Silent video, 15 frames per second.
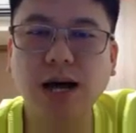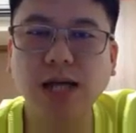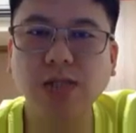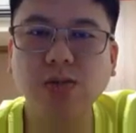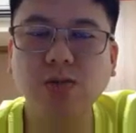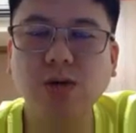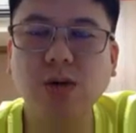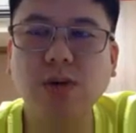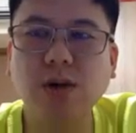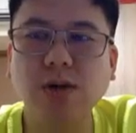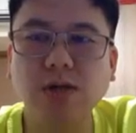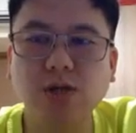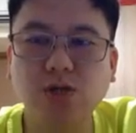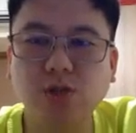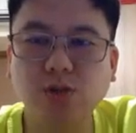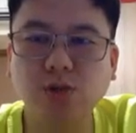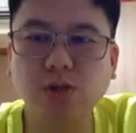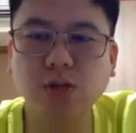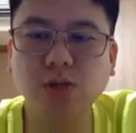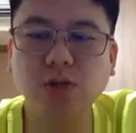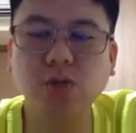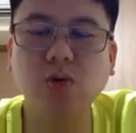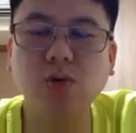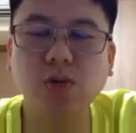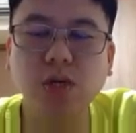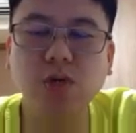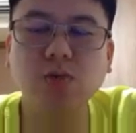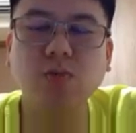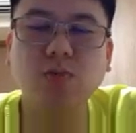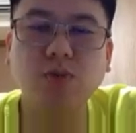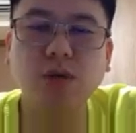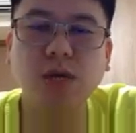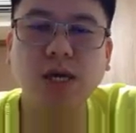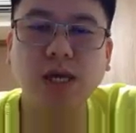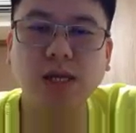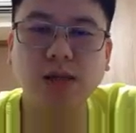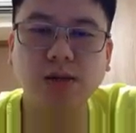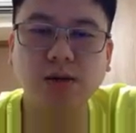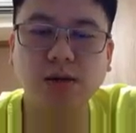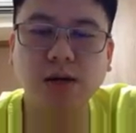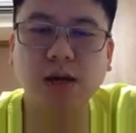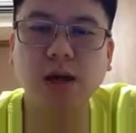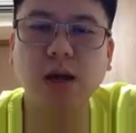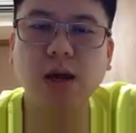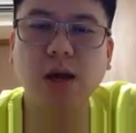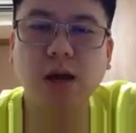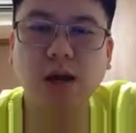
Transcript: asks you about distribution, so you need to bring in, okay,